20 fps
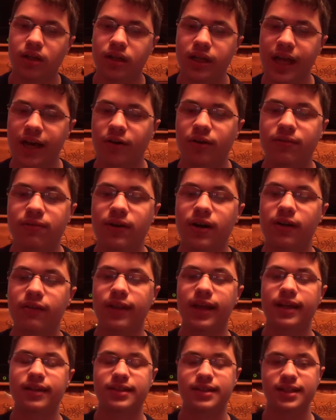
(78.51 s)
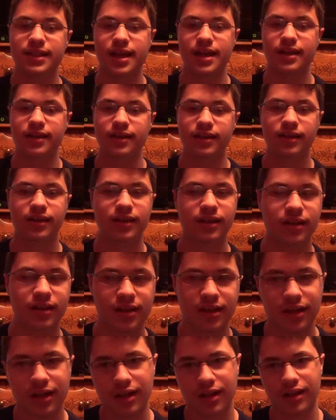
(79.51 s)
Now with all that said,
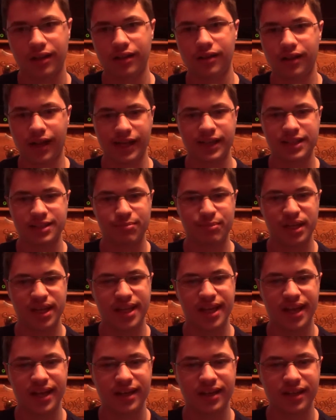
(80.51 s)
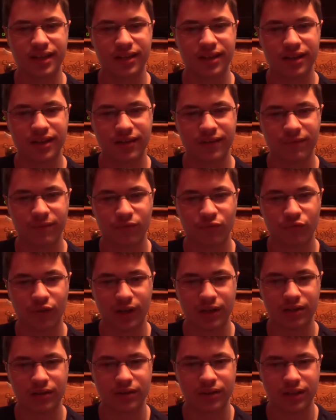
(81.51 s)
let's begin.
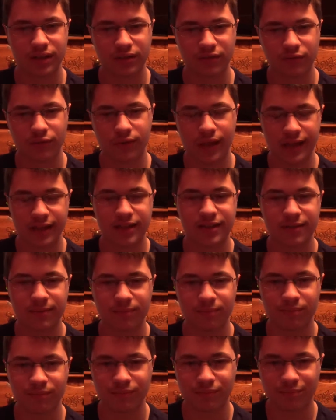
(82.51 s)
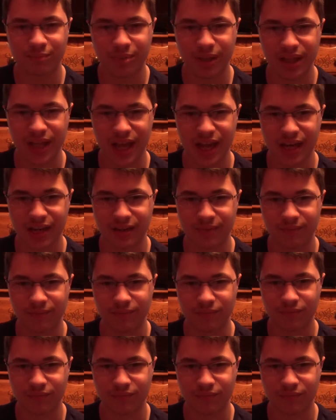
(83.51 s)
Well, let's begin.